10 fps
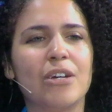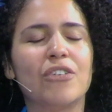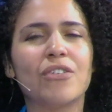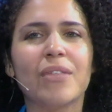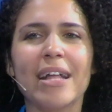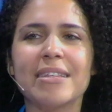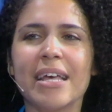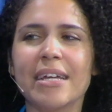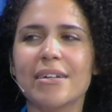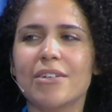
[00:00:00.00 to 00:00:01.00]
So that's
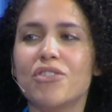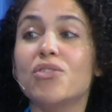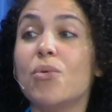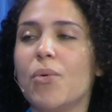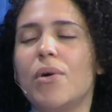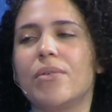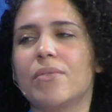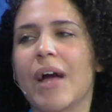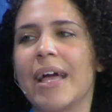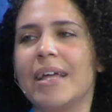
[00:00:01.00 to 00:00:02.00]
like school,
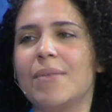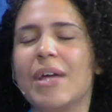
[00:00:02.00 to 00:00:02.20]
right?